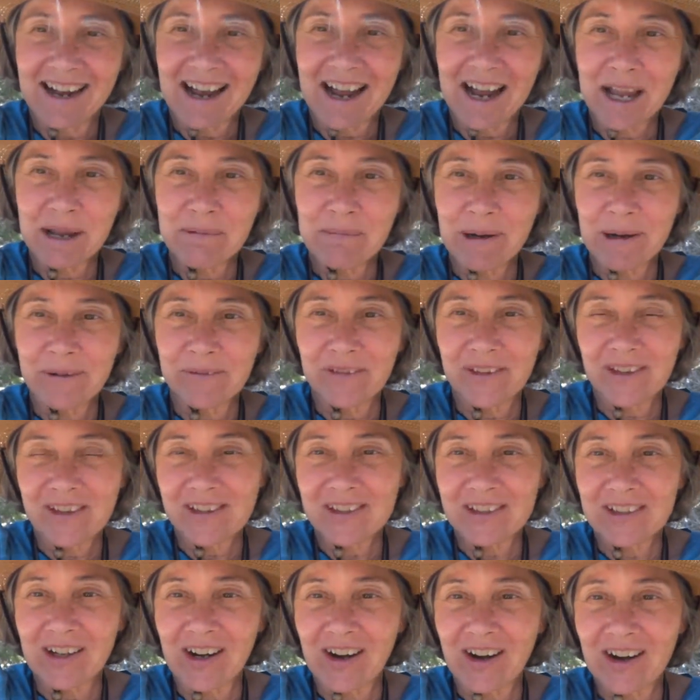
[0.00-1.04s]
I am of the
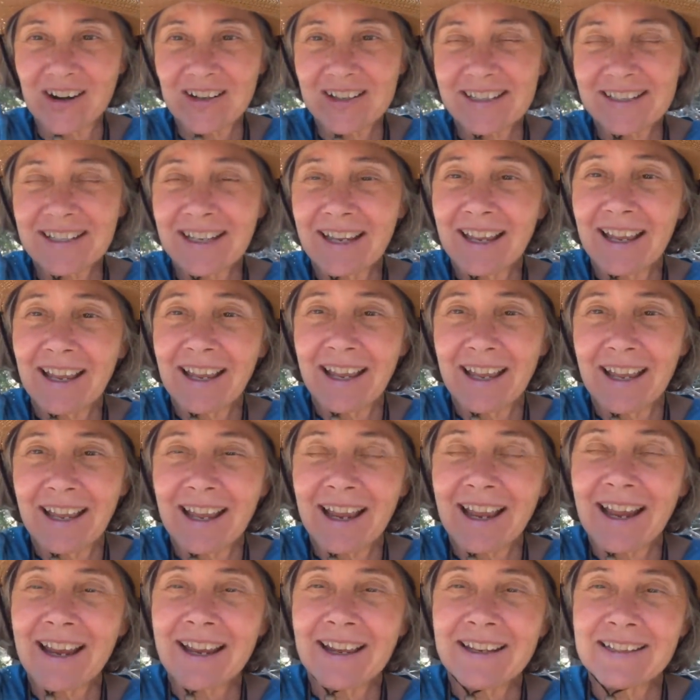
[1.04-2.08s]
stars
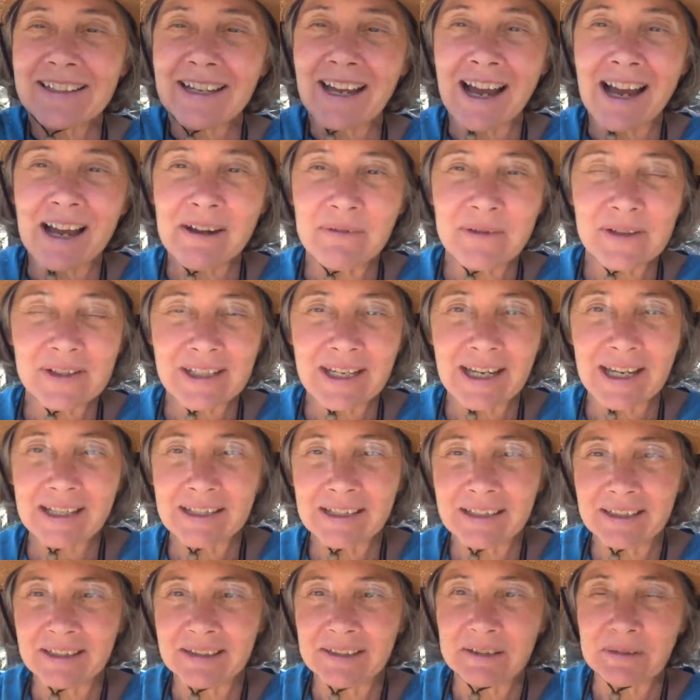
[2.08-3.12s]
and I was at
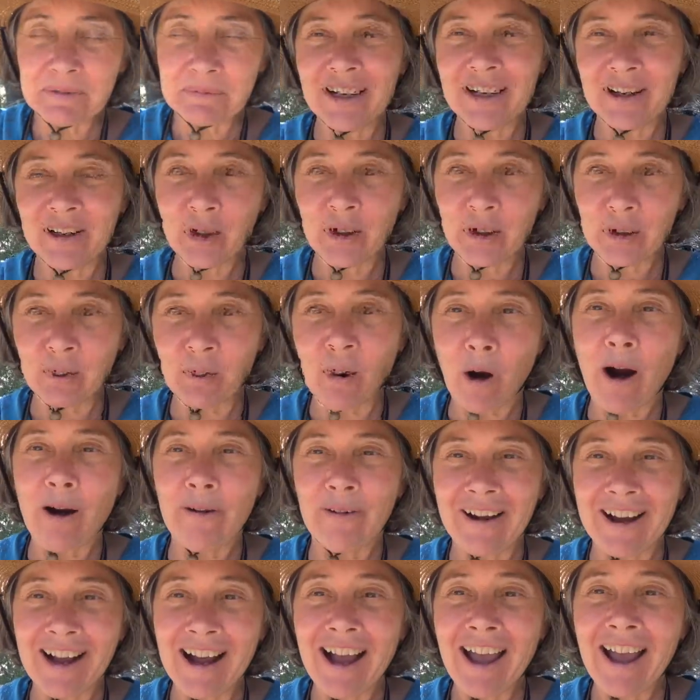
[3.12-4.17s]
a um,
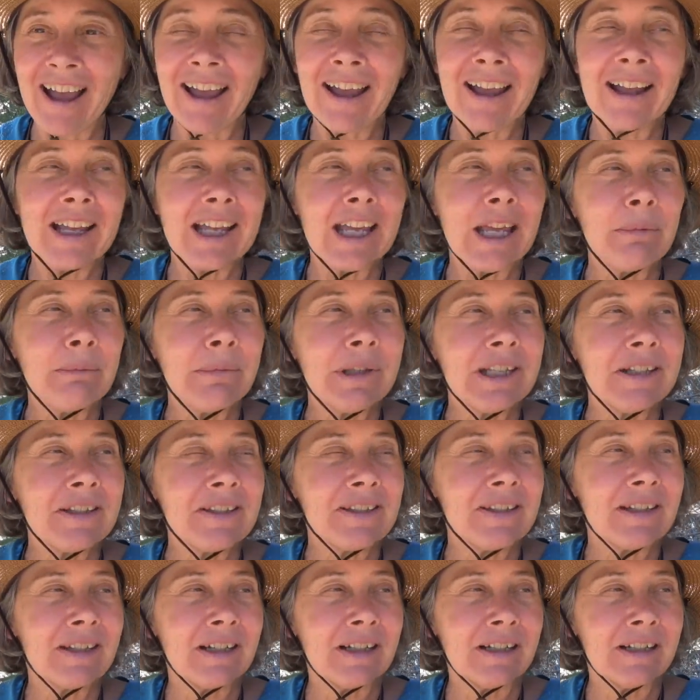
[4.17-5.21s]
Gurdwara. It
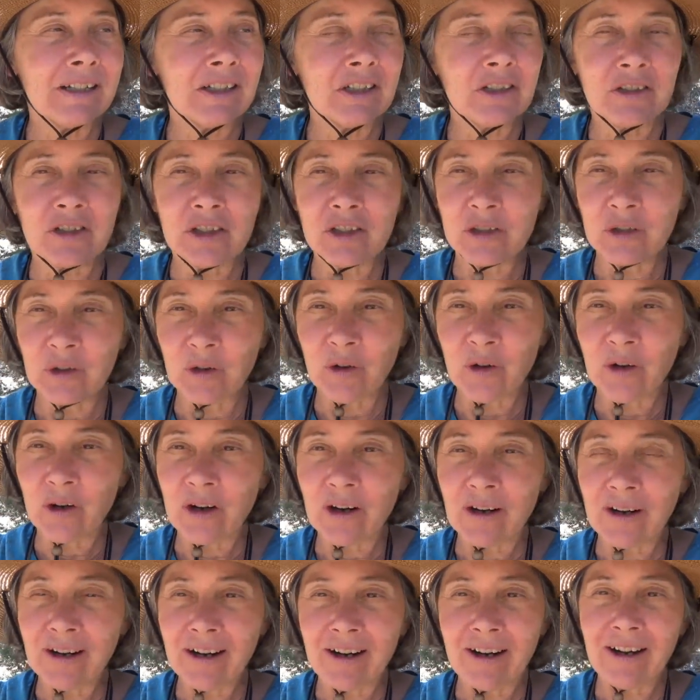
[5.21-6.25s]
means the, the
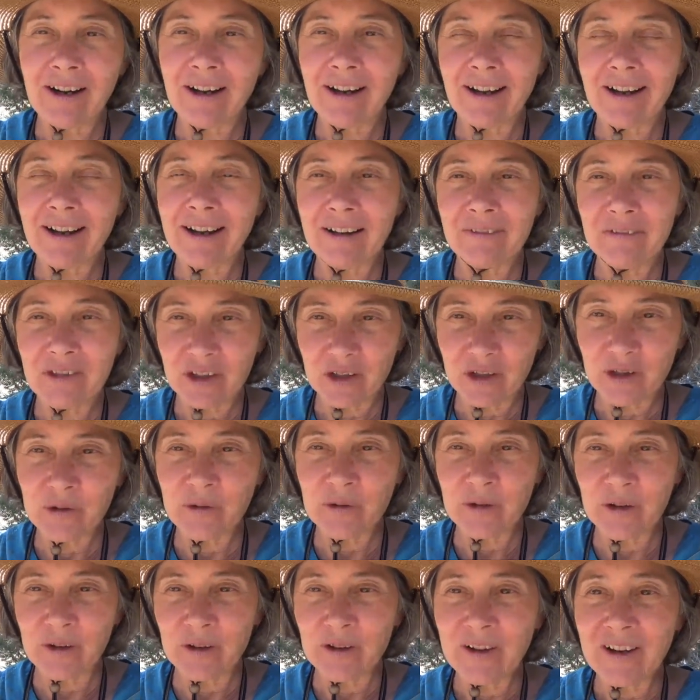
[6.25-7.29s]
door of the
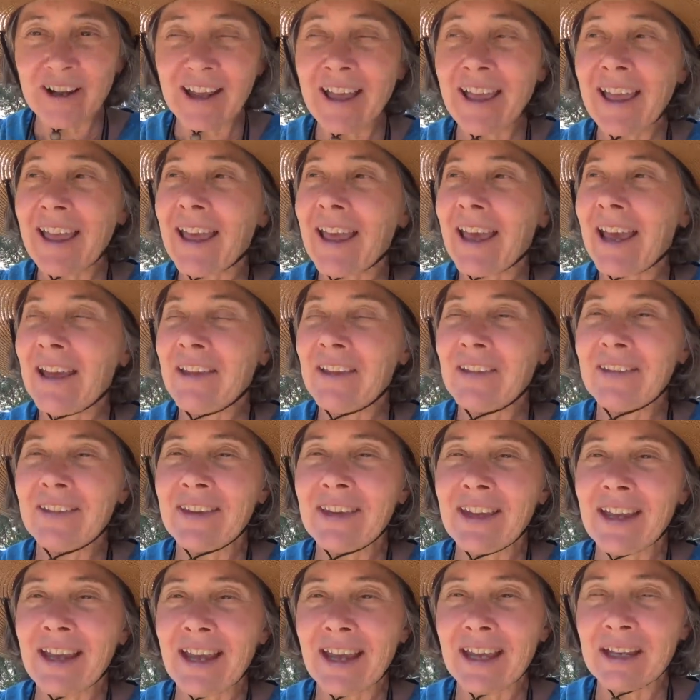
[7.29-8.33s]
Guru
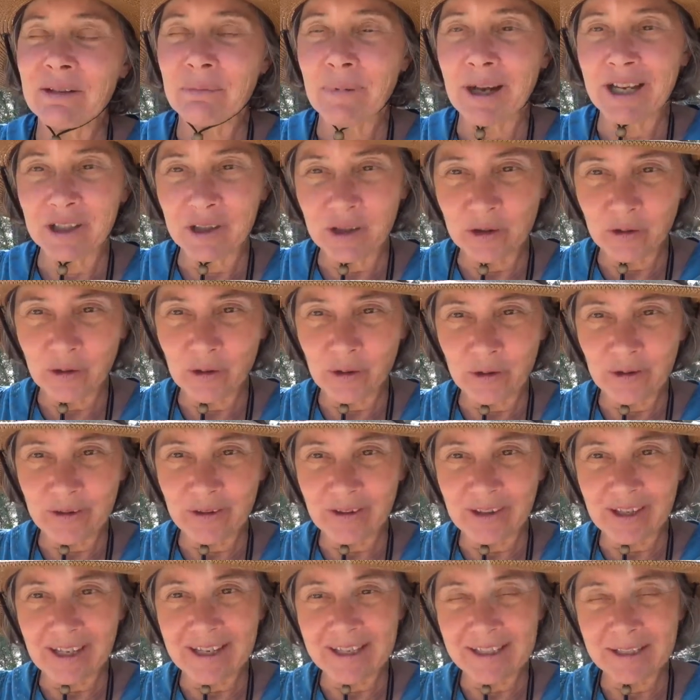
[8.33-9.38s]
and, and by Guru
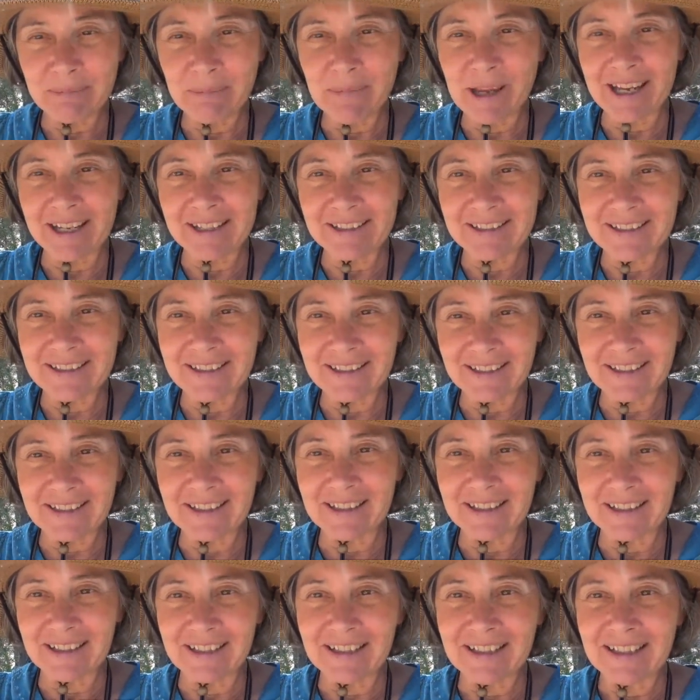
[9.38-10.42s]
is meant
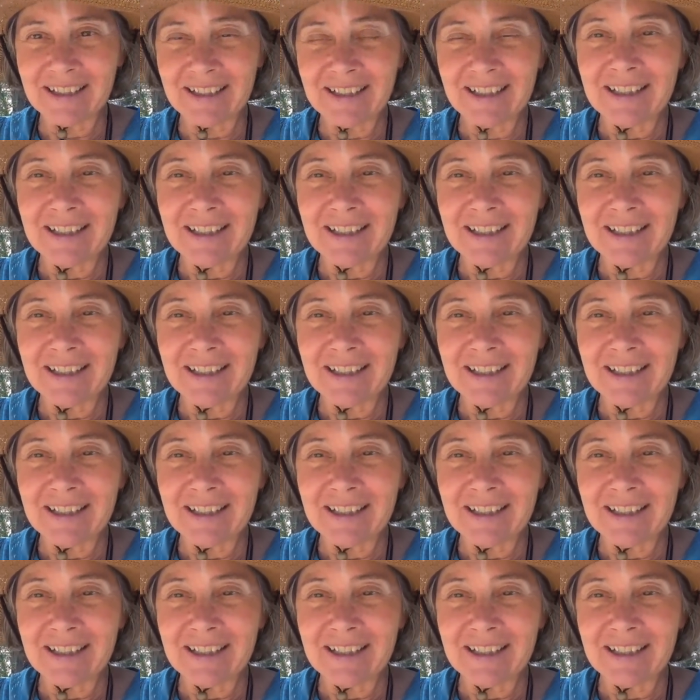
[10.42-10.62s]
uh,